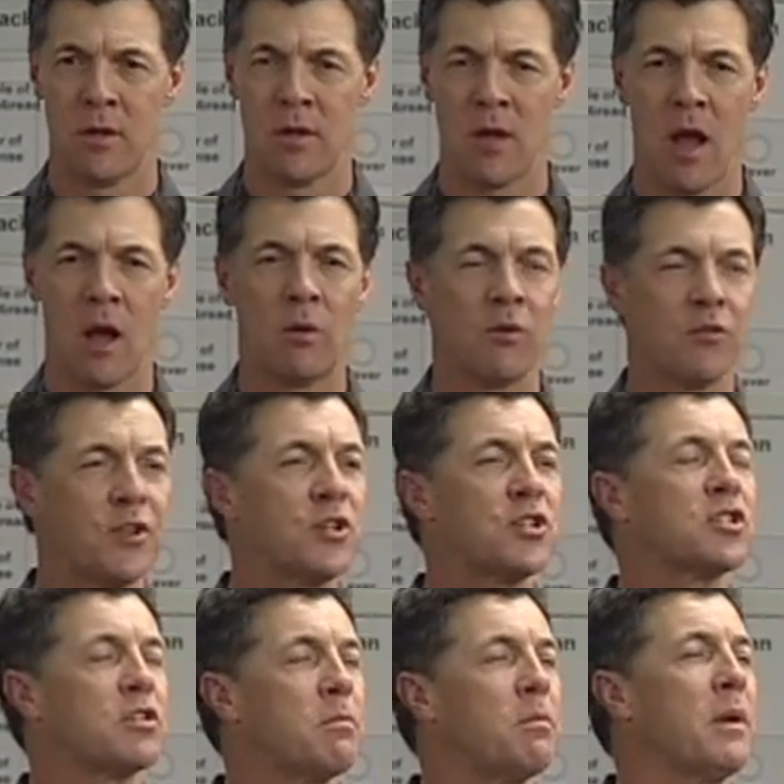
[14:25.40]
I want
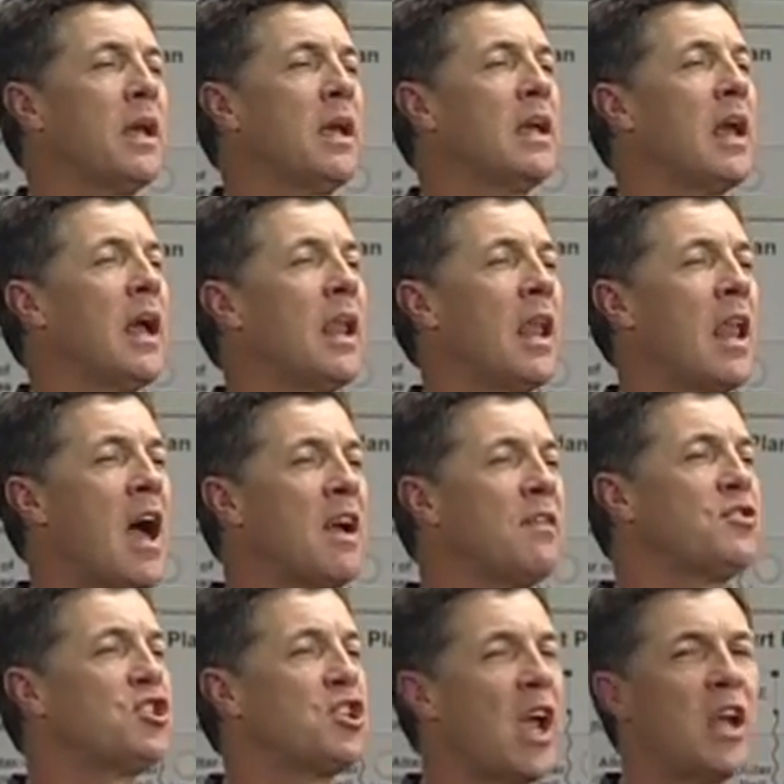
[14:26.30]
this to be a
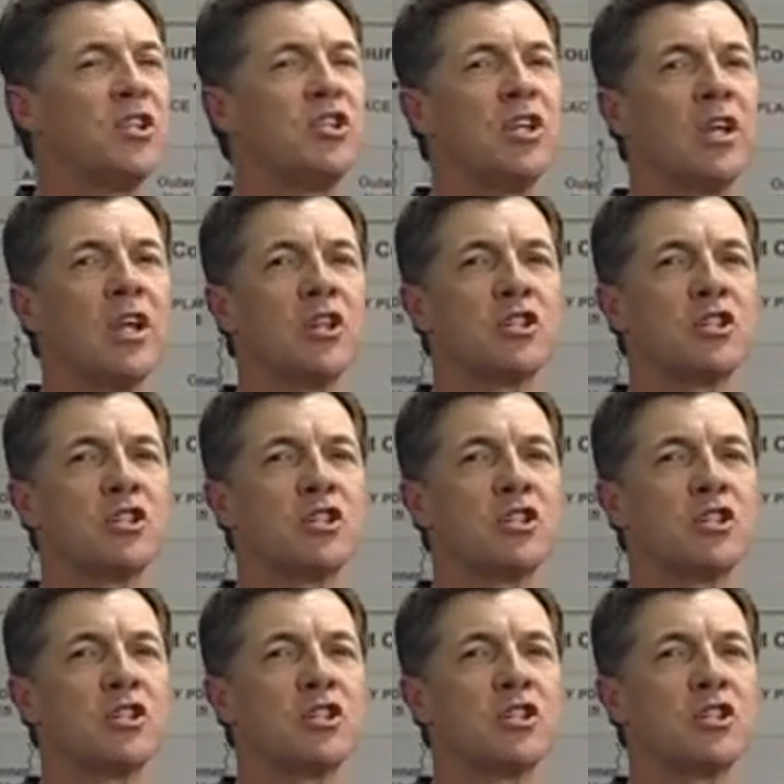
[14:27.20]
life changing